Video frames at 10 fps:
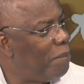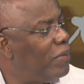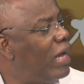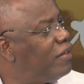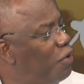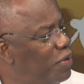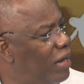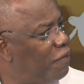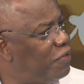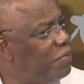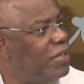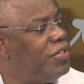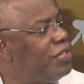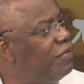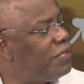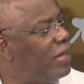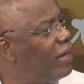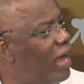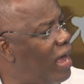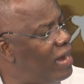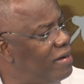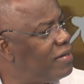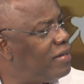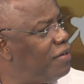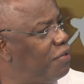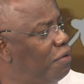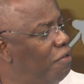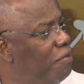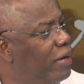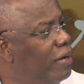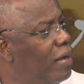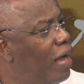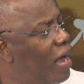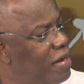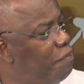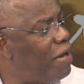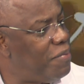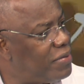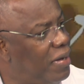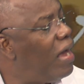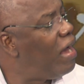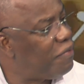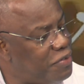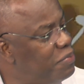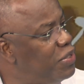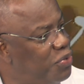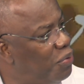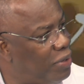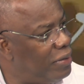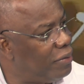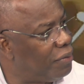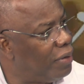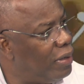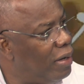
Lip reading: That's how it have to be. The Chief Sec and the central government and the Prime Minister have to be talking,